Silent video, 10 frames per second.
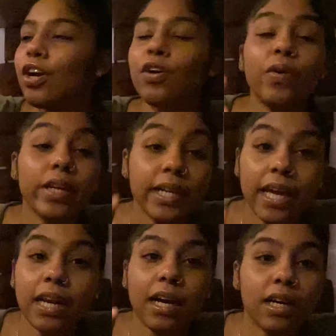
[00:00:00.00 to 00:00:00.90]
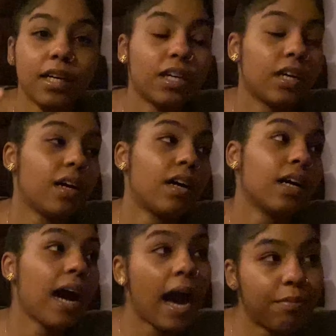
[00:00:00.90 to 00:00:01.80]
gonna get a
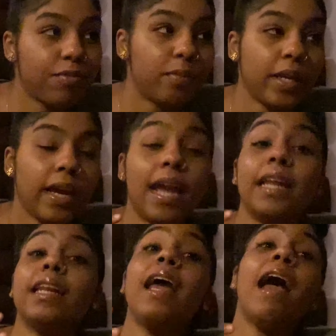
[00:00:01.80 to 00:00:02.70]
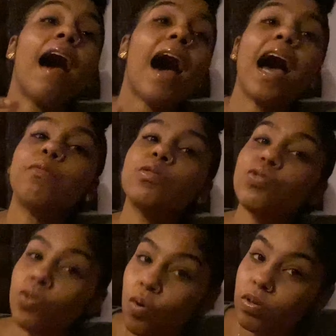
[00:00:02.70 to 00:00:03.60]
cop from there. And I was
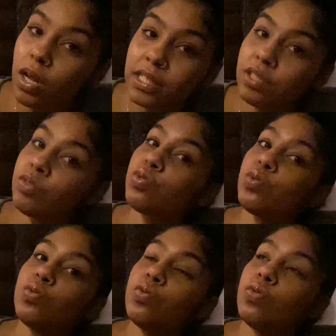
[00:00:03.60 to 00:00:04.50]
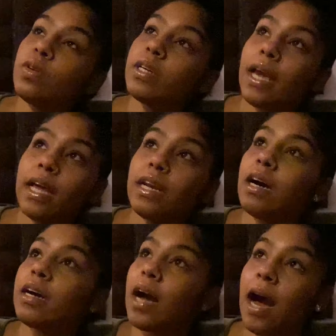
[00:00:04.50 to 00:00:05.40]
so lucky to get a
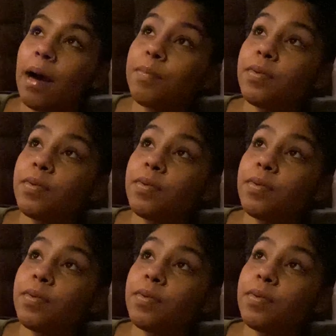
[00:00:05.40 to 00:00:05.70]
cop.